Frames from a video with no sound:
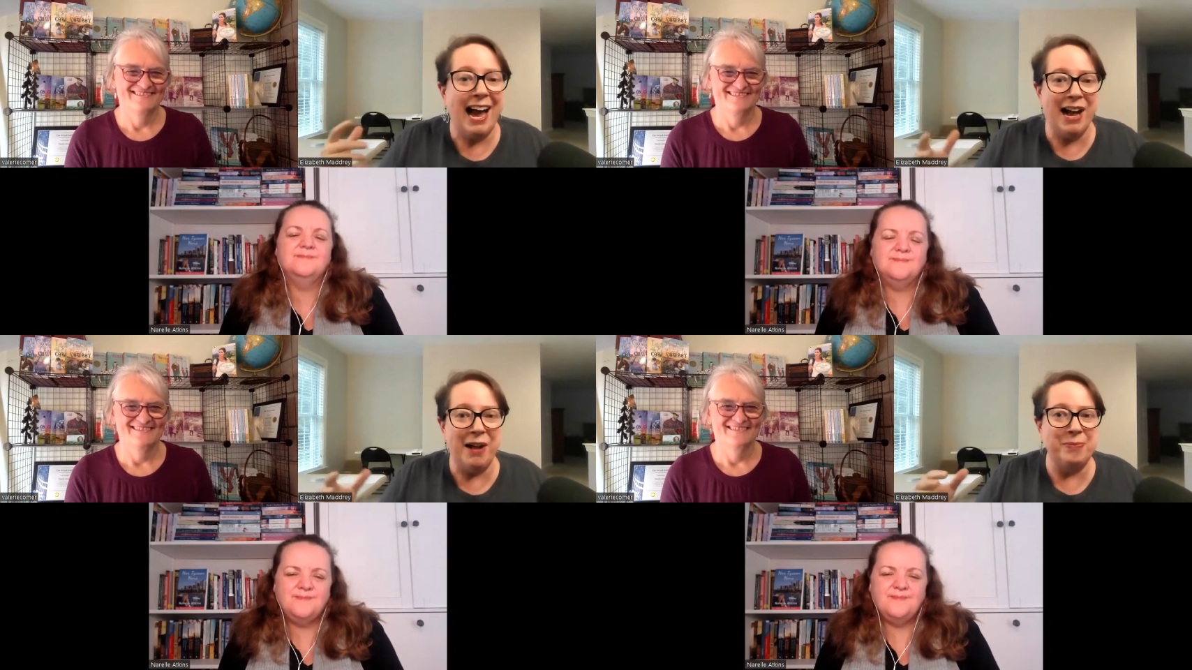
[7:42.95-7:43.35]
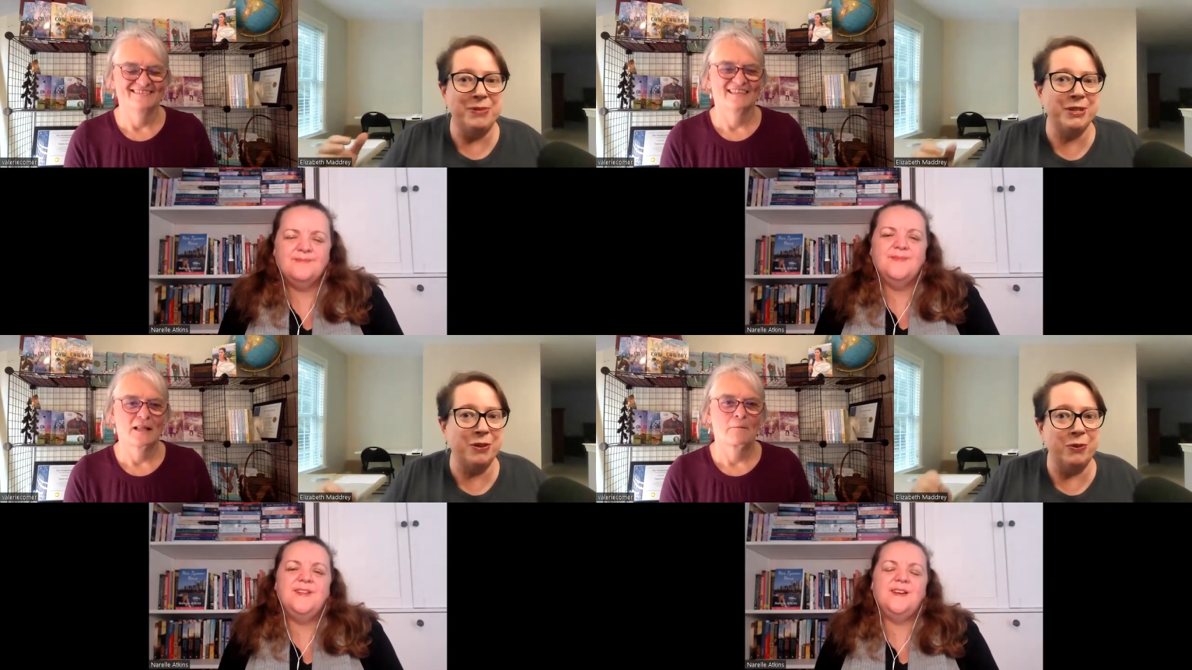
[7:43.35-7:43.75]

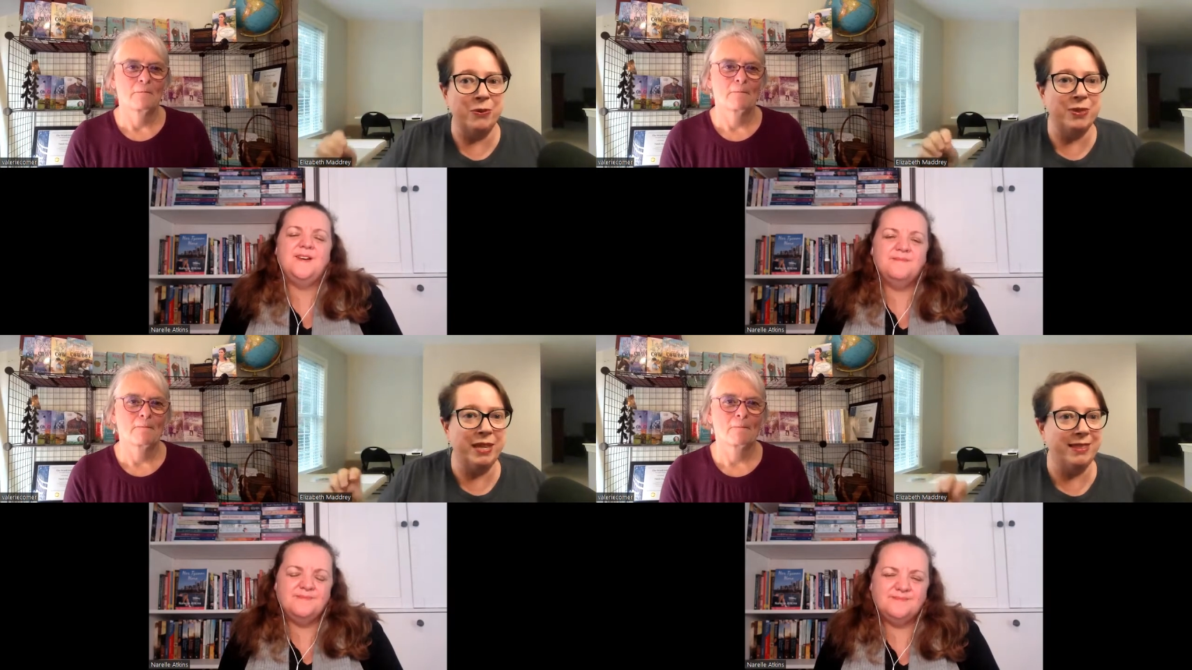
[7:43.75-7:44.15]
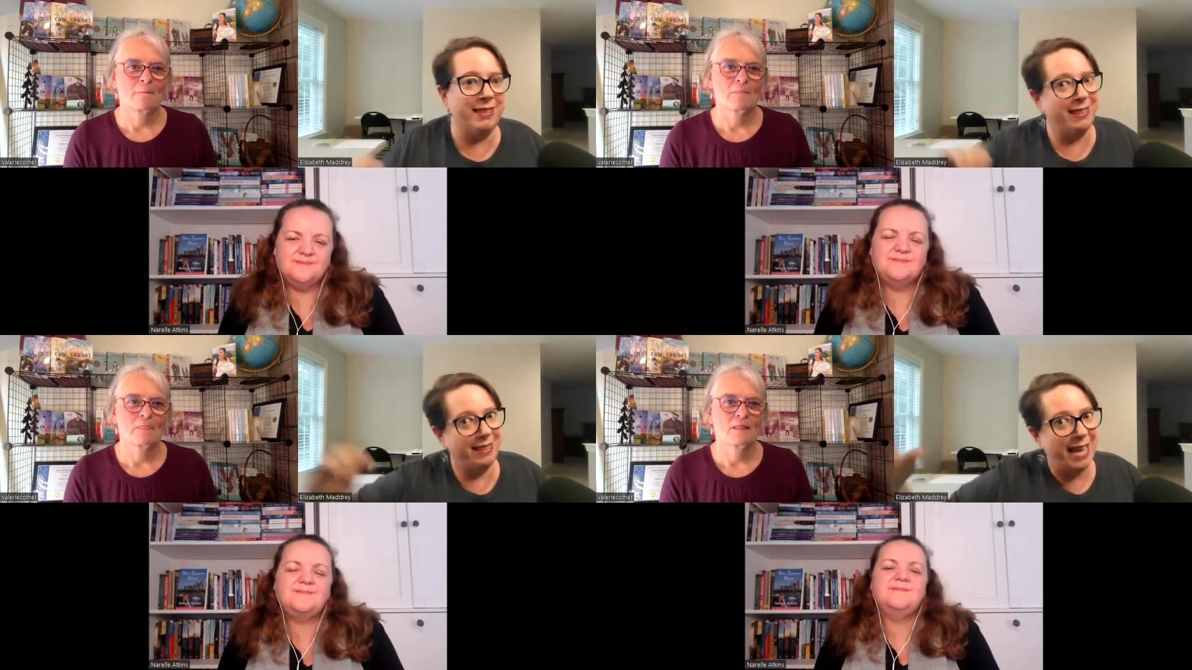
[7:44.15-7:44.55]
Speaker 1: Um yeah. so
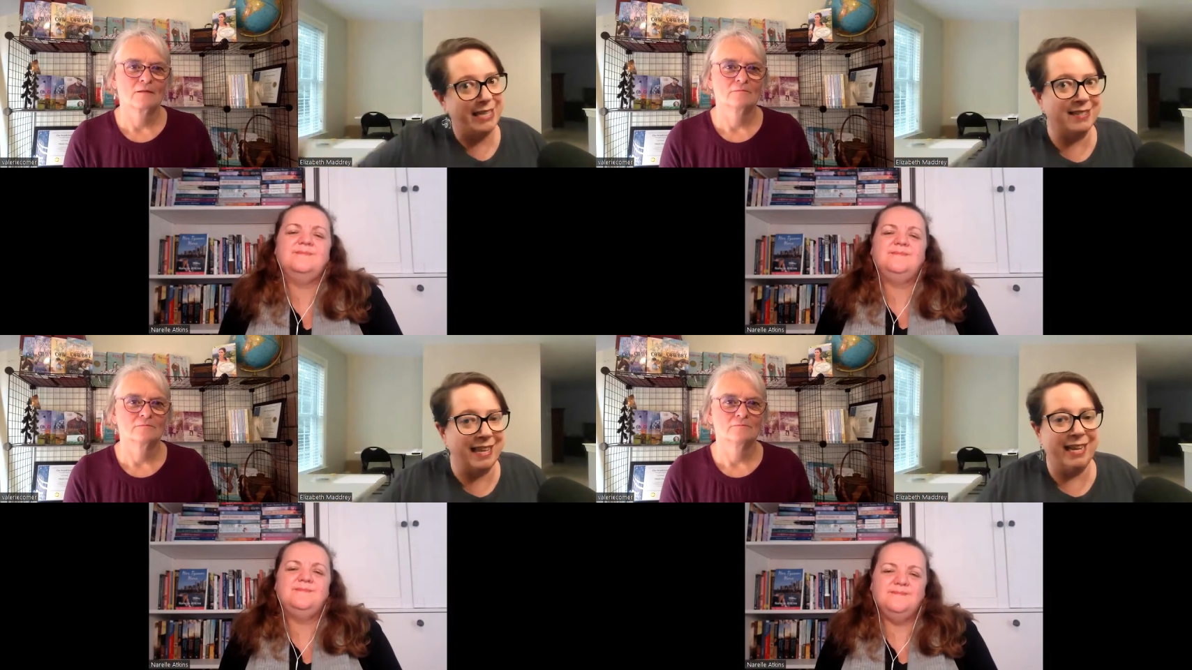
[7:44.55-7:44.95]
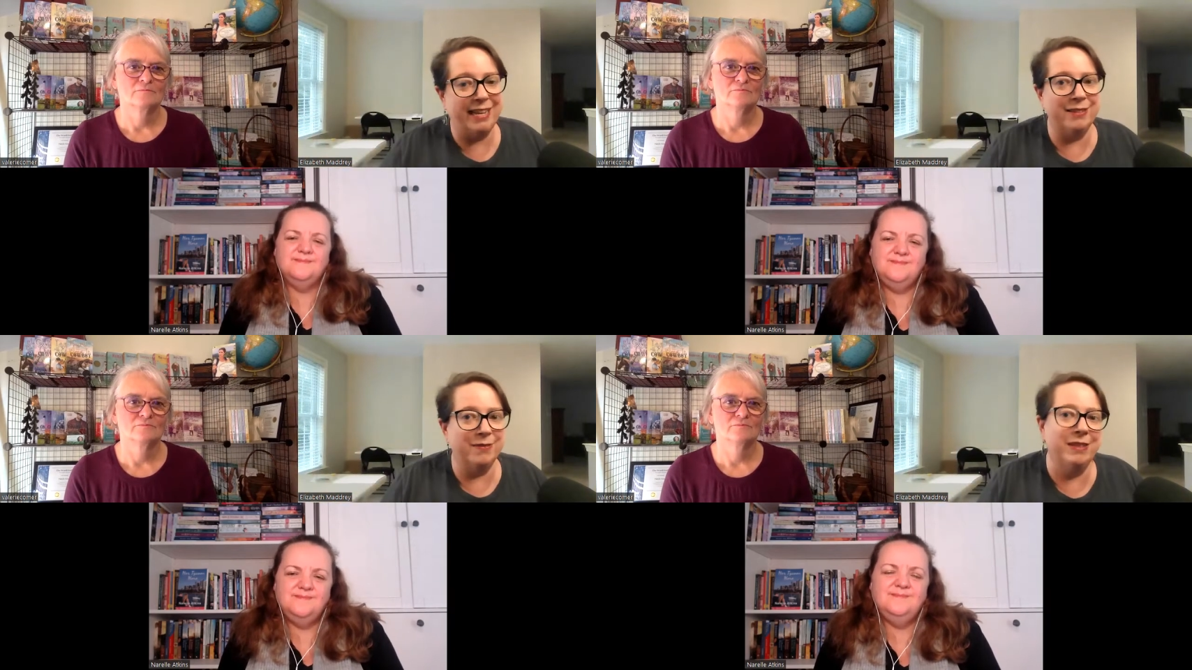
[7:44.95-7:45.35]
that's like